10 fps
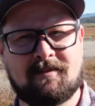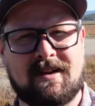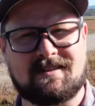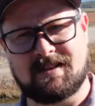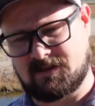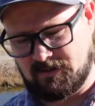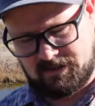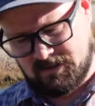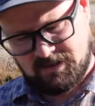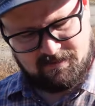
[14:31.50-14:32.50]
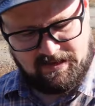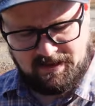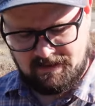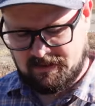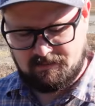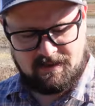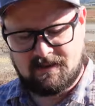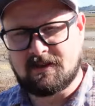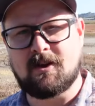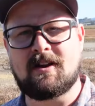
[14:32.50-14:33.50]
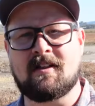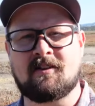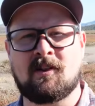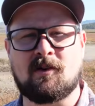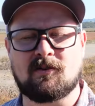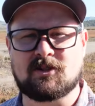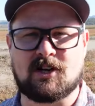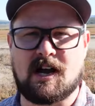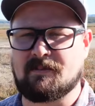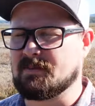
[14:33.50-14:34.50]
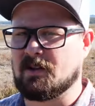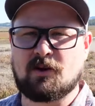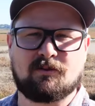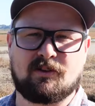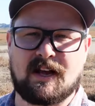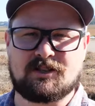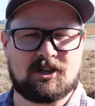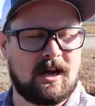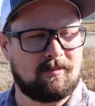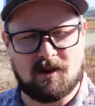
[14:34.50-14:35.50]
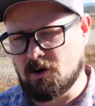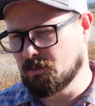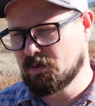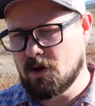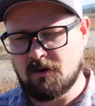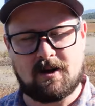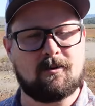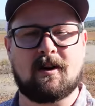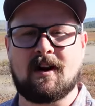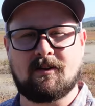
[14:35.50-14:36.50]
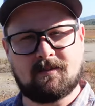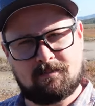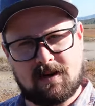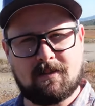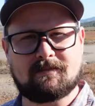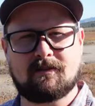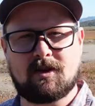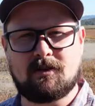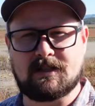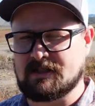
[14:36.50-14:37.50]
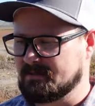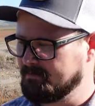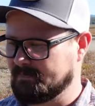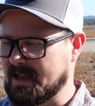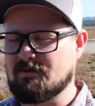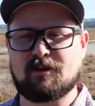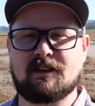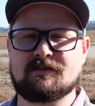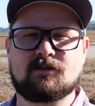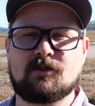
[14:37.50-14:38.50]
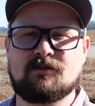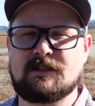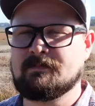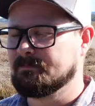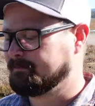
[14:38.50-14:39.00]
makes this one. All right, but go down to their local shop, the local fly shop, local brewery, wherever, and pick them up some koozies. Everybody loves a koozie.